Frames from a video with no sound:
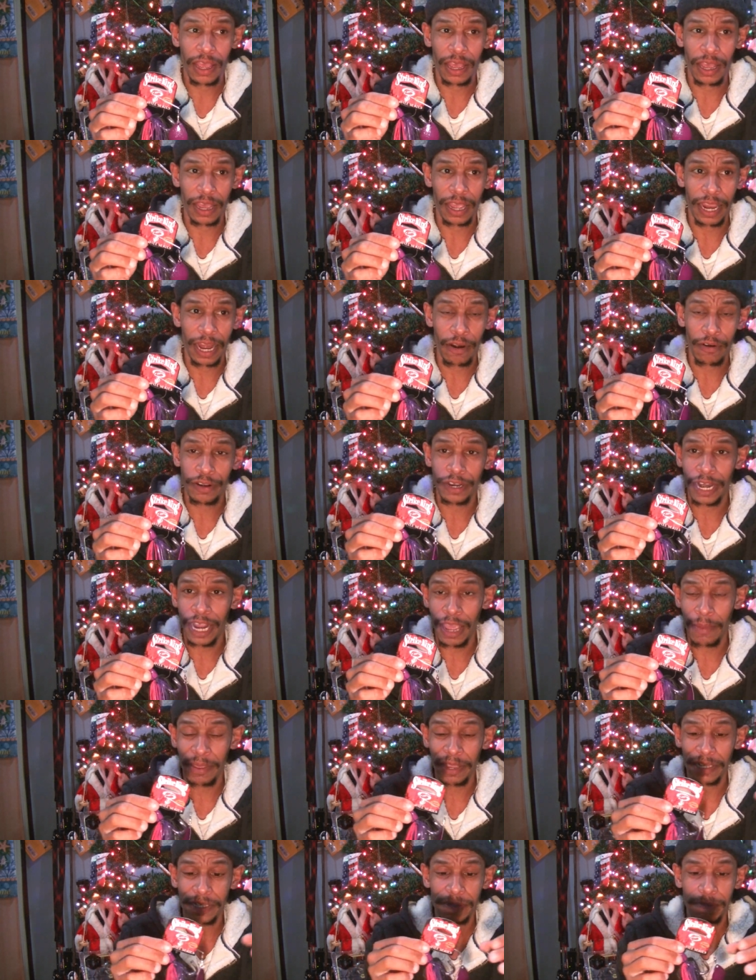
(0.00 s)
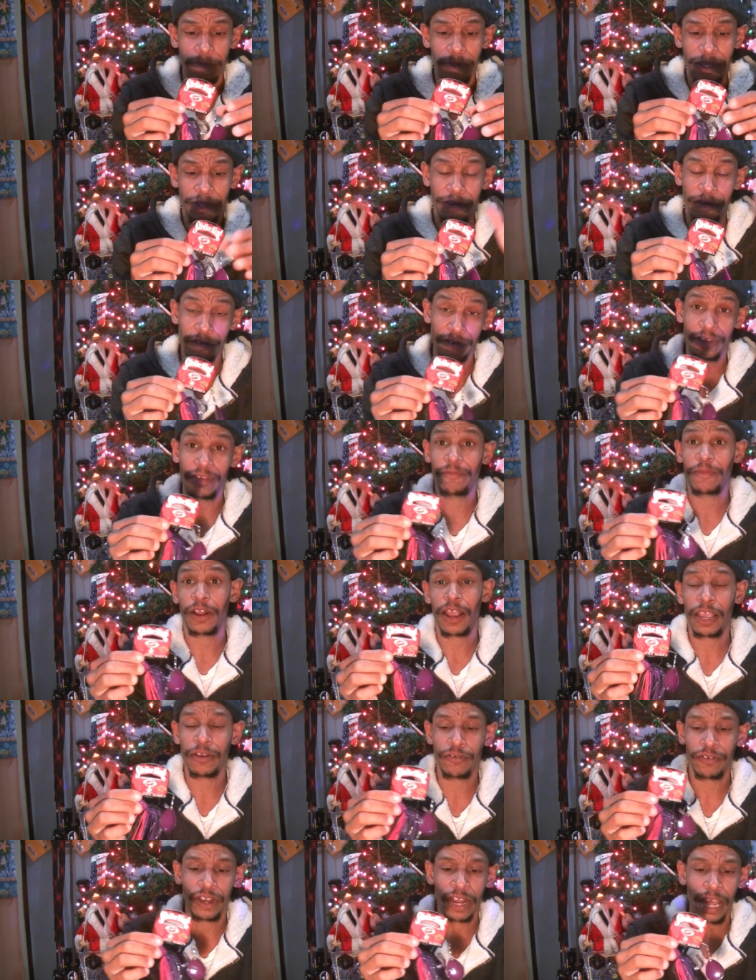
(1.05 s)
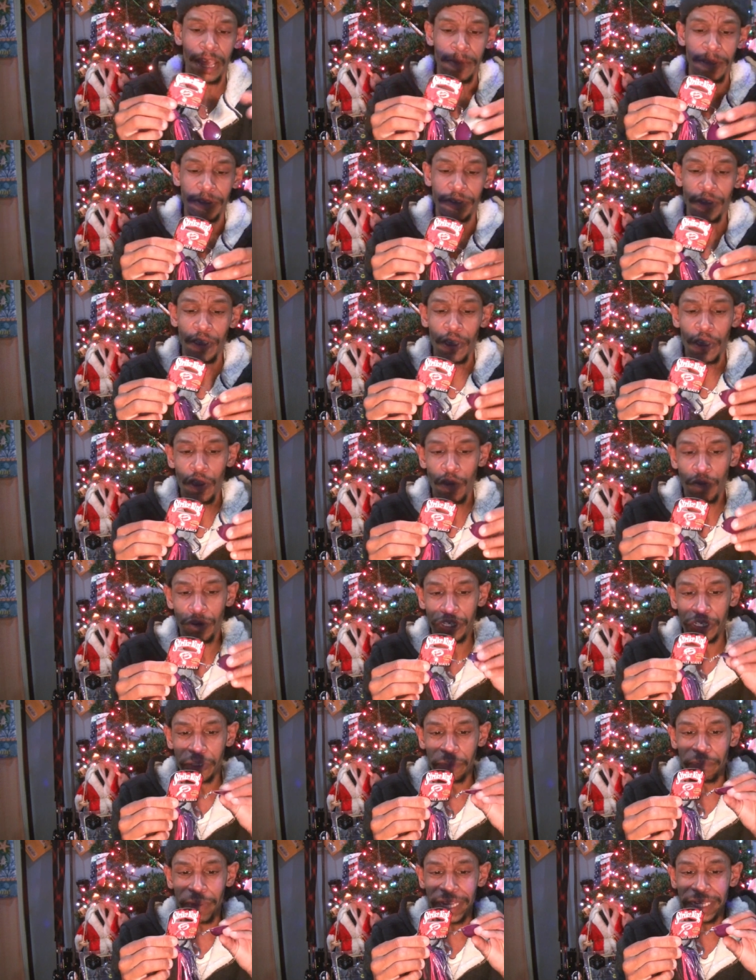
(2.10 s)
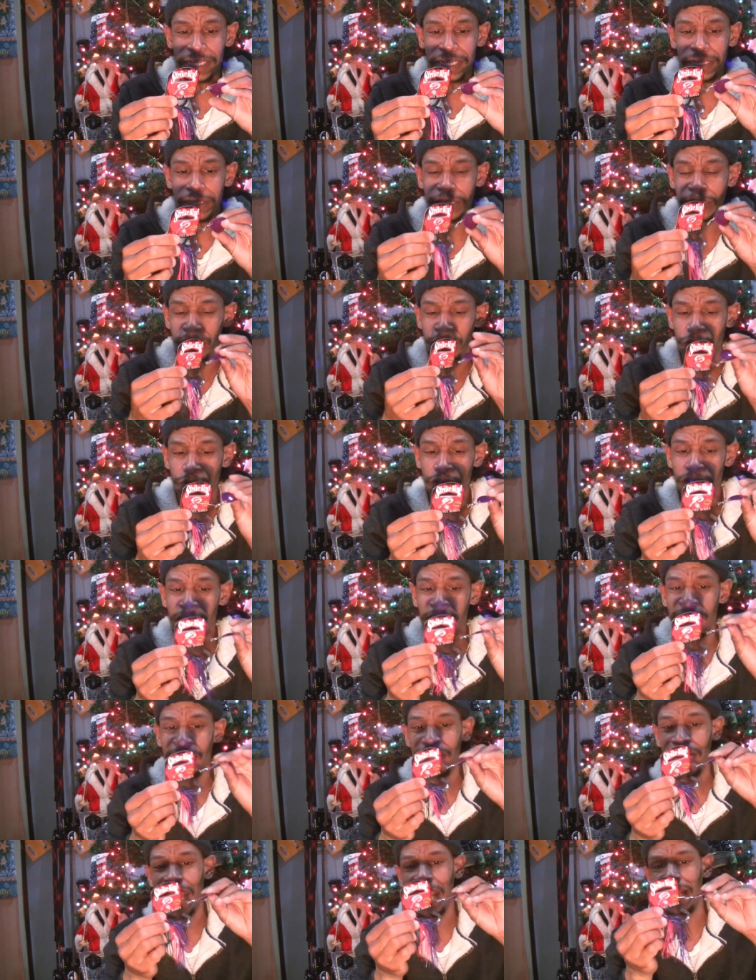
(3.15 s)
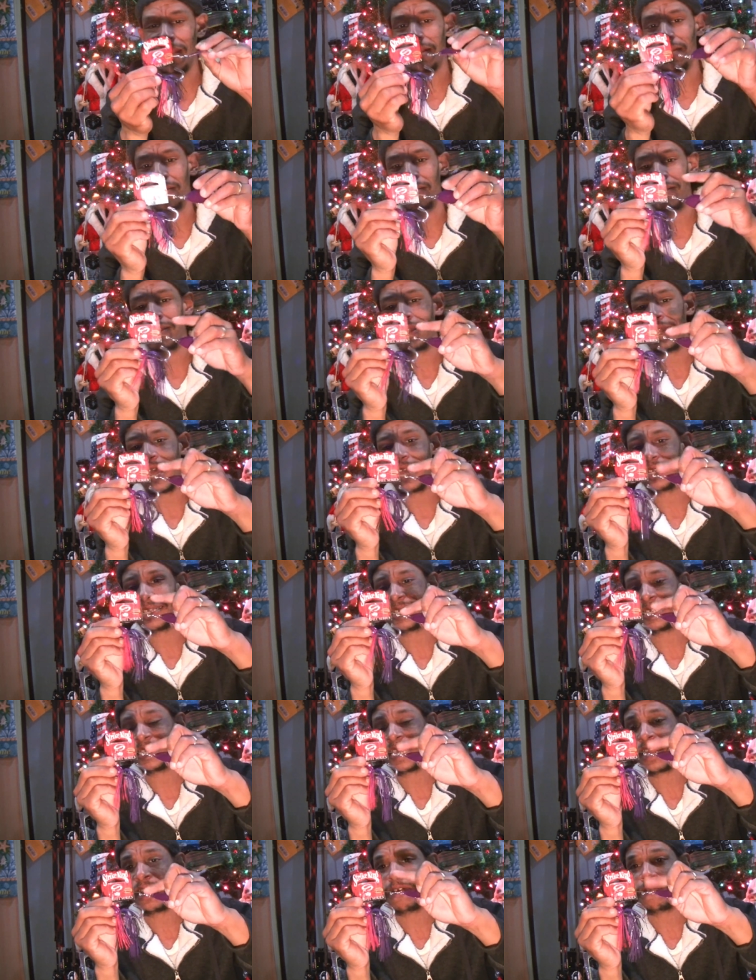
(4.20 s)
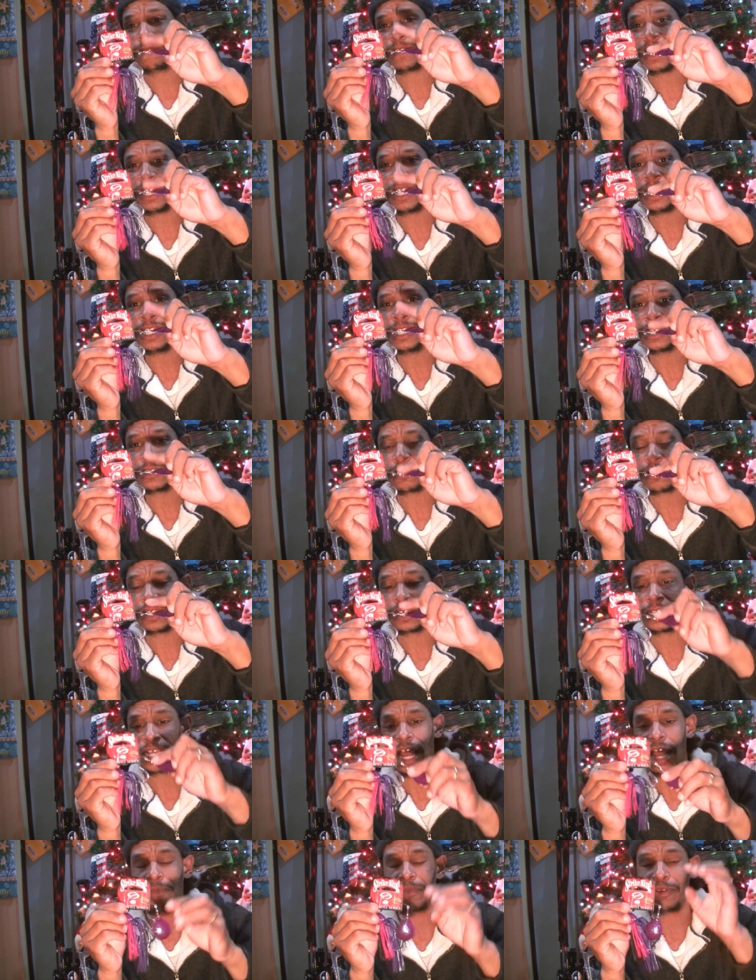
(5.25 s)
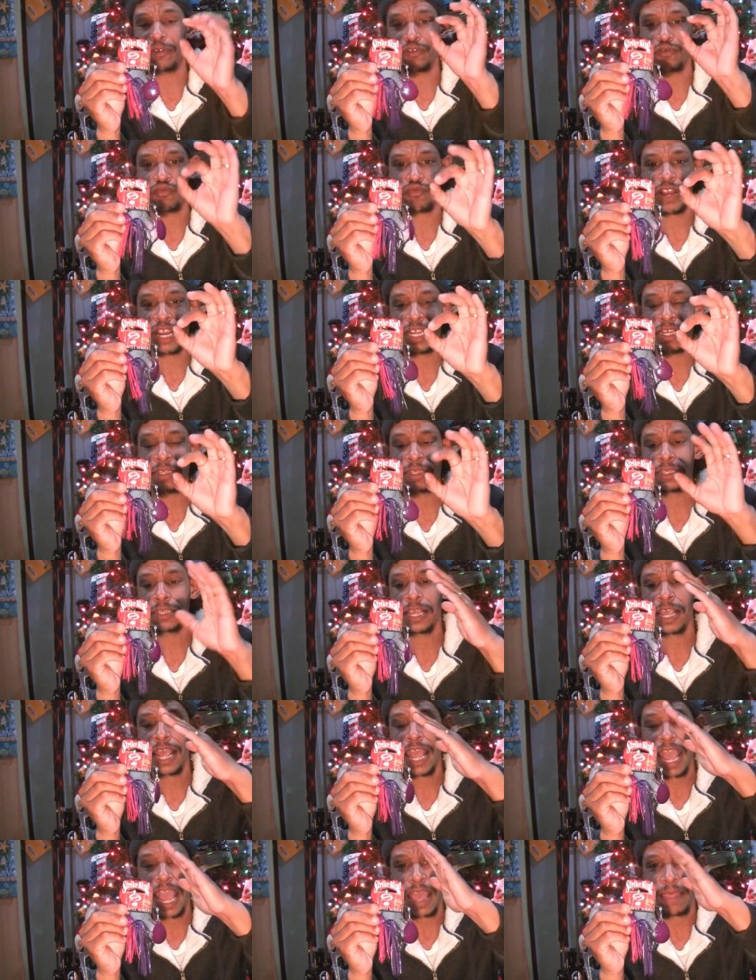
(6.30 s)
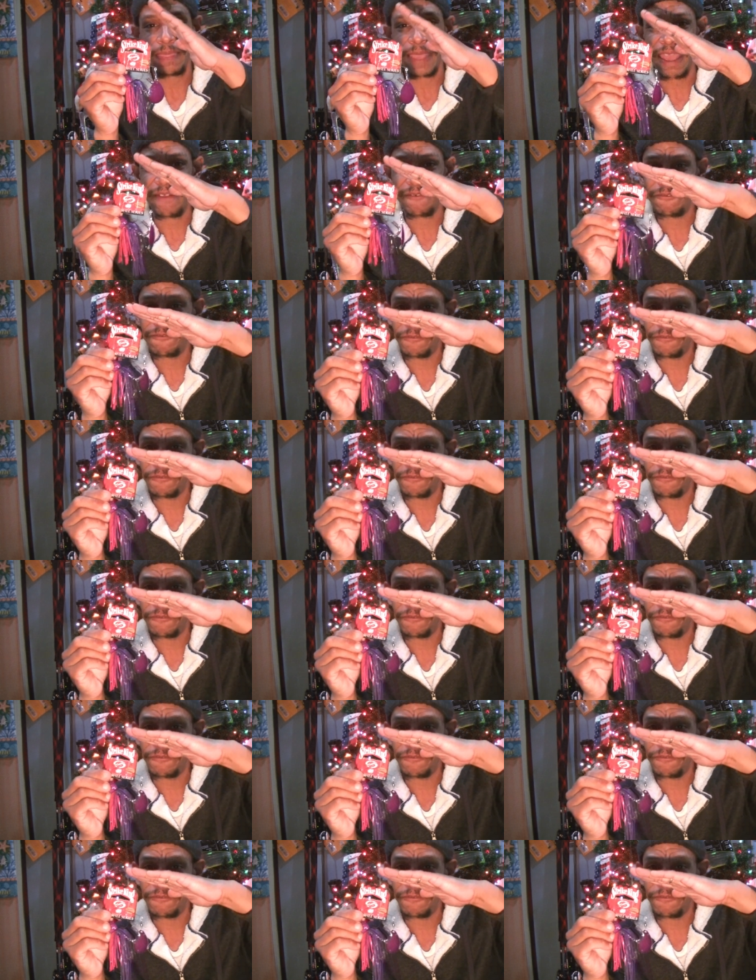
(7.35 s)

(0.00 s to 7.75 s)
uh, aerodynamics, but they're using it for hydrodynamics, which is basically using that that set of keys on the top, those rings, and that